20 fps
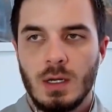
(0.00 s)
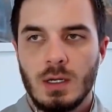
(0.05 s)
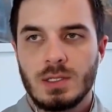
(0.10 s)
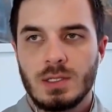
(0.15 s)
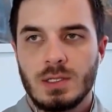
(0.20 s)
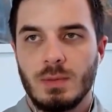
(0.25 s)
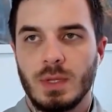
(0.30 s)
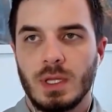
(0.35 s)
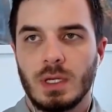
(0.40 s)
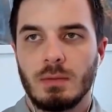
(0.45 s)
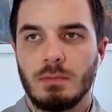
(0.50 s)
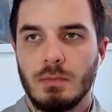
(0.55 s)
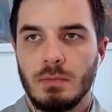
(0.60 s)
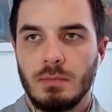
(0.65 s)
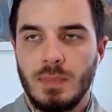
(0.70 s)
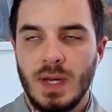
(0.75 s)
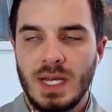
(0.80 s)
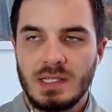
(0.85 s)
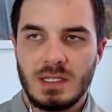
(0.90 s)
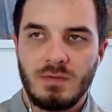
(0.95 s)
some of the
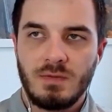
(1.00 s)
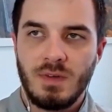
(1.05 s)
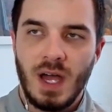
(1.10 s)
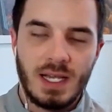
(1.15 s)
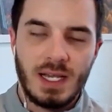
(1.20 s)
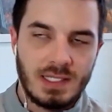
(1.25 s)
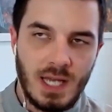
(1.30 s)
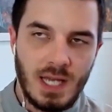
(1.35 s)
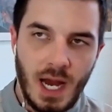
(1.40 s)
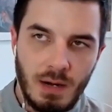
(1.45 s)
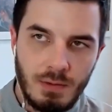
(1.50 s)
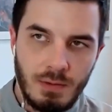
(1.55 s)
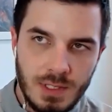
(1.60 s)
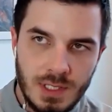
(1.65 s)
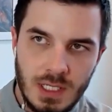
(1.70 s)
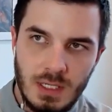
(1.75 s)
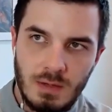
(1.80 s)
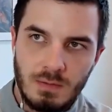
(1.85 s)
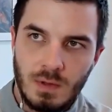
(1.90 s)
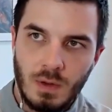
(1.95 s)
best advice I
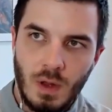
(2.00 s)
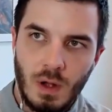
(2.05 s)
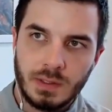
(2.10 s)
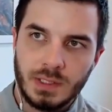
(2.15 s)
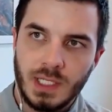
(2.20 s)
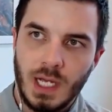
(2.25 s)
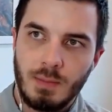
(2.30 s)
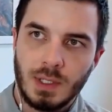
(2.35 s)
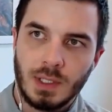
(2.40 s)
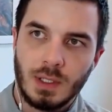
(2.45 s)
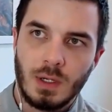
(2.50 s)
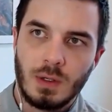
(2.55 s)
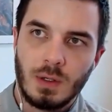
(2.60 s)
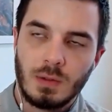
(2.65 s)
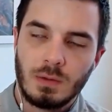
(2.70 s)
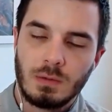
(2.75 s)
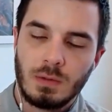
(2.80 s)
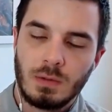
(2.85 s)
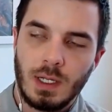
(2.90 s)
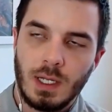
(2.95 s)
received a long time
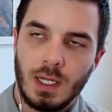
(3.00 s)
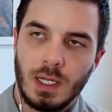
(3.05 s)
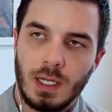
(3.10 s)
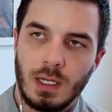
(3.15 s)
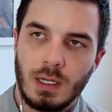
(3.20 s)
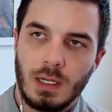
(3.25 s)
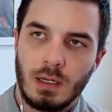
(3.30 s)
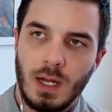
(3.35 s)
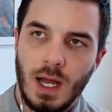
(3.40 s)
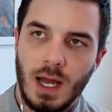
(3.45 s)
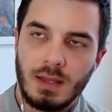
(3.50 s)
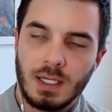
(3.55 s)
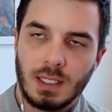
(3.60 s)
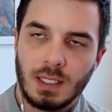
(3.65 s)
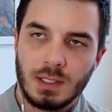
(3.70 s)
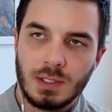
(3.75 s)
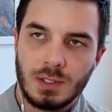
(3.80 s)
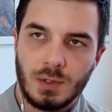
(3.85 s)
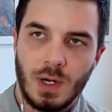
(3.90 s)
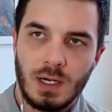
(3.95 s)
ago, and I think
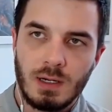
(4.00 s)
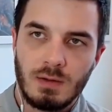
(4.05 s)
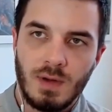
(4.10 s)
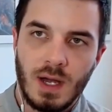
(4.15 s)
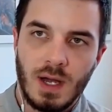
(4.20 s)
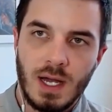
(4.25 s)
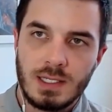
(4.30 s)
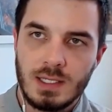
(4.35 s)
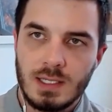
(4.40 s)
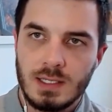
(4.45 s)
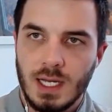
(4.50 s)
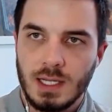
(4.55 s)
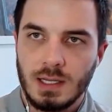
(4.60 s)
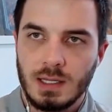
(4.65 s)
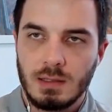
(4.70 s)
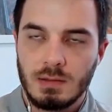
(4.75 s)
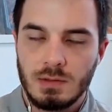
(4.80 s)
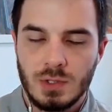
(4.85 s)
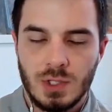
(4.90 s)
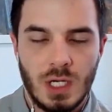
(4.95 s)
it's great advice, is that
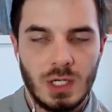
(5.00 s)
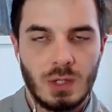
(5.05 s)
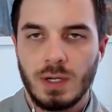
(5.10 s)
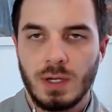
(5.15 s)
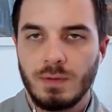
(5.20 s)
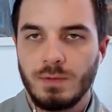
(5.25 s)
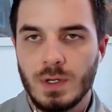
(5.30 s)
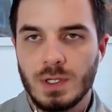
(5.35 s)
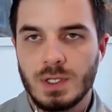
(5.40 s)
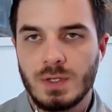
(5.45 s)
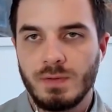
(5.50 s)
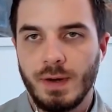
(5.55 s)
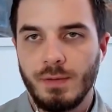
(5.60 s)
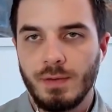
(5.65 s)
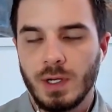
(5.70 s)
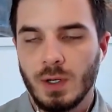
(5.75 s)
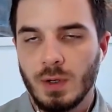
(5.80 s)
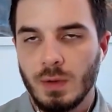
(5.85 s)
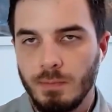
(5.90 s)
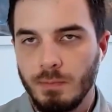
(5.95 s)
January 1st of every
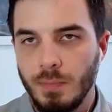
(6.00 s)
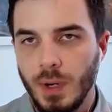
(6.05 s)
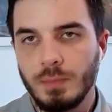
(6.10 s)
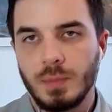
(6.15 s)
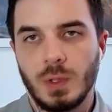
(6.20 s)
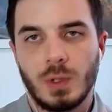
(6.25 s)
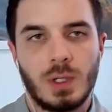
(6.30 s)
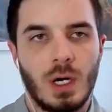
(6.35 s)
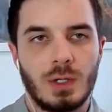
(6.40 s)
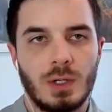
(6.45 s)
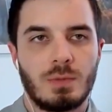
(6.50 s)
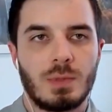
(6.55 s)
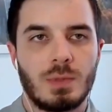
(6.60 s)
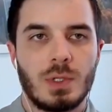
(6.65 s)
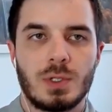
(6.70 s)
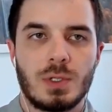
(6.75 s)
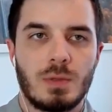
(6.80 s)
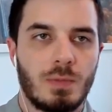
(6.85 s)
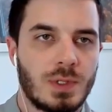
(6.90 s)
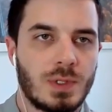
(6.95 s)
year, bump your
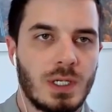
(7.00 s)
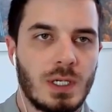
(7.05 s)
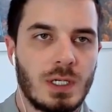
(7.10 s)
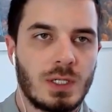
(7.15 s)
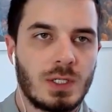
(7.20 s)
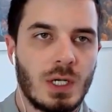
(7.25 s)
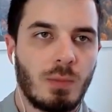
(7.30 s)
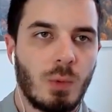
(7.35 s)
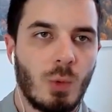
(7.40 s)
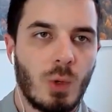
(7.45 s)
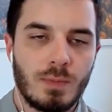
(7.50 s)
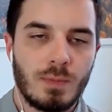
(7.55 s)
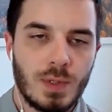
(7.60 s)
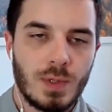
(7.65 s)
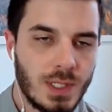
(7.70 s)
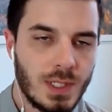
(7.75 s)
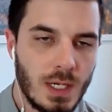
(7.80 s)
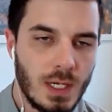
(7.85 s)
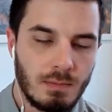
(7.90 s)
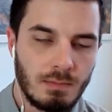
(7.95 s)
contribution percentage up
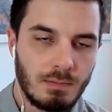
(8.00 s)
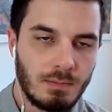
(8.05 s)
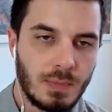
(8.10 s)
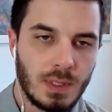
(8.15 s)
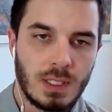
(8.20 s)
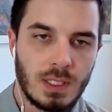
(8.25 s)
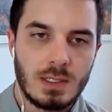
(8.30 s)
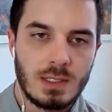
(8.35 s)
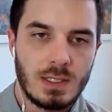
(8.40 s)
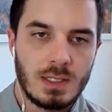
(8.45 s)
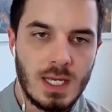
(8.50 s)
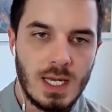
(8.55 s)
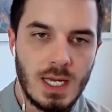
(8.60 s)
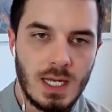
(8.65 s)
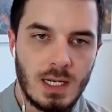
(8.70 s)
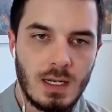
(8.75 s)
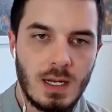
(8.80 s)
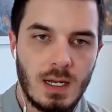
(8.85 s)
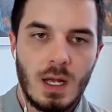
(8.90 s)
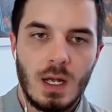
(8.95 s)
1%, because
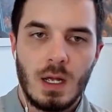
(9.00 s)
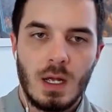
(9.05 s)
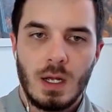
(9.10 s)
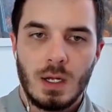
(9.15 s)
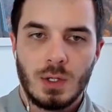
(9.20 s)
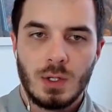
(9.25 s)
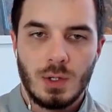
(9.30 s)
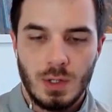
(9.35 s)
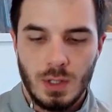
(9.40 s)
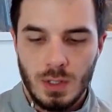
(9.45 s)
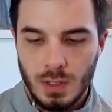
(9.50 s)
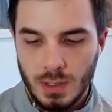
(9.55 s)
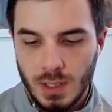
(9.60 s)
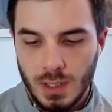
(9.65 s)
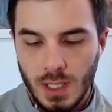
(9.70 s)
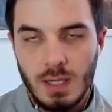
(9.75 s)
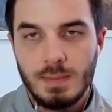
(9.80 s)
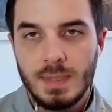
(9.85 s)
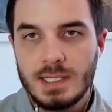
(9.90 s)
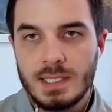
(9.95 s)
then you're
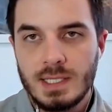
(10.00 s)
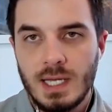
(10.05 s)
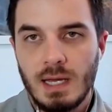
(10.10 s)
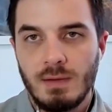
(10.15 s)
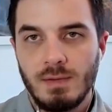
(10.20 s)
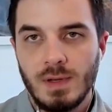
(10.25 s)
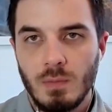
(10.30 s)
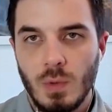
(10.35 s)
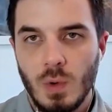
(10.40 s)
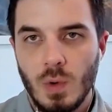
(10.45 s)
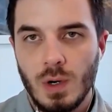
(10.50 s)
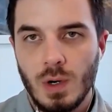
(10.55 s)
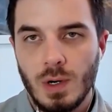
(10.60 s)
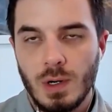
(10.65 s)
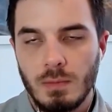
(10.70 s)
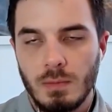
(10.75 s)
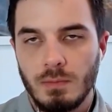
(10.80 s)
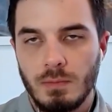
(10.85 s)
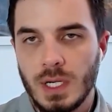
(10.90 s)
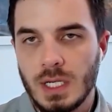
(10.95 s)
going to be saving
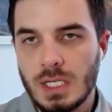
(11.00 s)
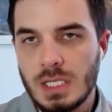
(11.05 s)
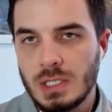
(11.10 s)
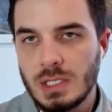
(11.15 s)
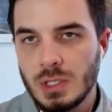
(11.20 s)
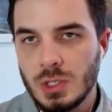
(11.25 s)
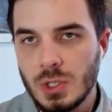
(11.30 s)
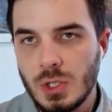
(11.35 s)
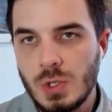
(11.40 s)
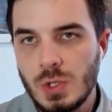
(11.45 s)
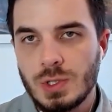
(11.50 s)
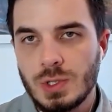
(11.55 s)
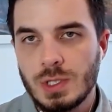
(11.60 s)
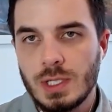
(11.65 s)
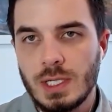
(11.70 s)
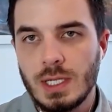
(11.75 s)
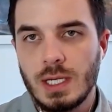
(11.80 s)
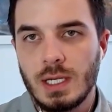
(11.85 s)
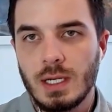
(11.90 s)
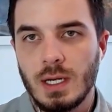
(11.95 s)
more, but it's
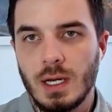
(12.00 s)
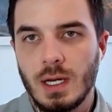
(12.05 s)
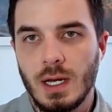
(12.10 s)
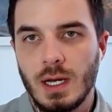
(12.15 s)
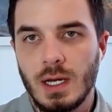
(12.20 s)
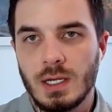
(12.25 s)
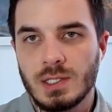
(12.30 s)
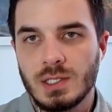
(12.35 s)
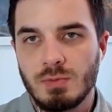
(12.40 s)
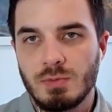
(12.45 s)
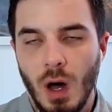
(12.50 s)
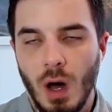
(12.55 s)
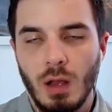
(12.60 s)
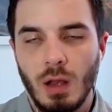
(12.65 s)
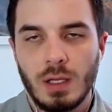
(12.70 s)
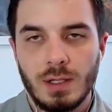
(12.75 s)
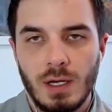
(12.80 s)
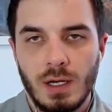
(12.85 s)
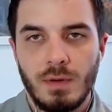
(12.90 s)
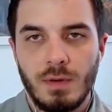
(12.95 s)
usually a
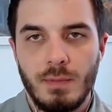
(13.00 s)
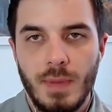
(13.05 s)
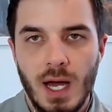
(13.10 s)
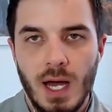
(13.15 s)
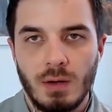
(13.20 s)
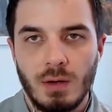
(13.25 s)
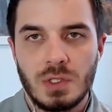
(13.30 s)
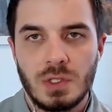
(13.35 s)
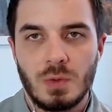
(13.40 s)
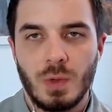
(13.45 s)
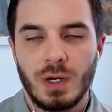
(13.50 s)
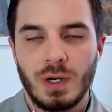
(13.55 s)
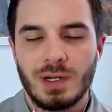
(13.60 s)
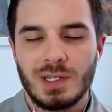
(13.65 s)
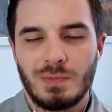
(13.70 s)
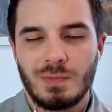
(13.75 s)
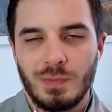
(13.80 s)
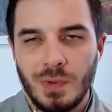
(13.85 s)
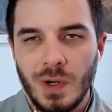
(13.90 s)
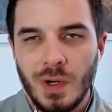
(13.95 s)
small enough amount to where
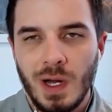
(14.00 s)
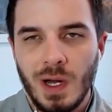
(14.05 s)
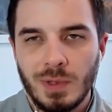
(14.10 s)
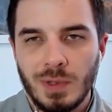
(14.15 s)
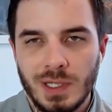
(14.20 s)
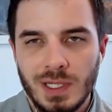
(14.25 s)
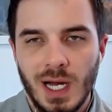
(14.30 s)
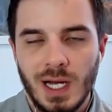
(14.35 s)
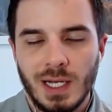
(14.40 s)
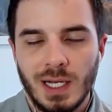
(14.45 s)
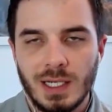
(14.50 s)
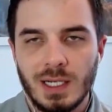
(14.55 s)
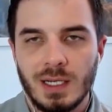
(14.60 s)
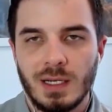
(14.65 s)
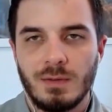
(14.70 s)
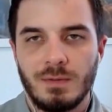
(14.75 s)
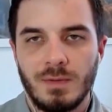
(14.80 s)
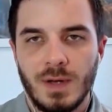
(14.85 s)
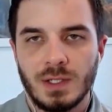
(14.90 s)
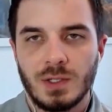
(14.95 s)
it's probably not going
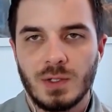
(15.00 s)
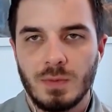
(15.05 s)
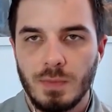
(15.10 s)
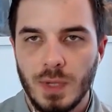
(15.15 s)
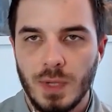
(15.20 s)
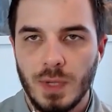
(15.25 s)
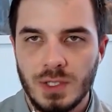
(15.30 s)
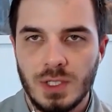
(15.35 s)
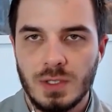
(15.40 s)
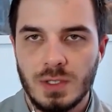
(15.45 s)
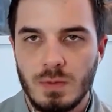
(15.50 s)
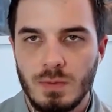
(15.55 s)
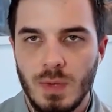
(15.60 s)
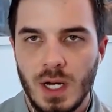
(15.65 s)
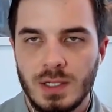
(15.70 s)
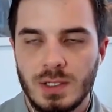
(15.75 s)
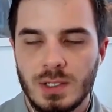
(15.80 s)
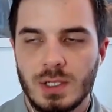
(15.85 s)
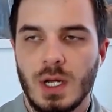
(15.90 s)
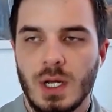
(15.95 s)
to affect your budget too
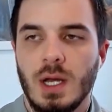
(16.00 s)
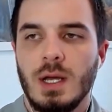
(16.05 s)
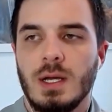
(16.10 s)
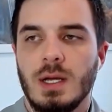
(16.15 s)
much.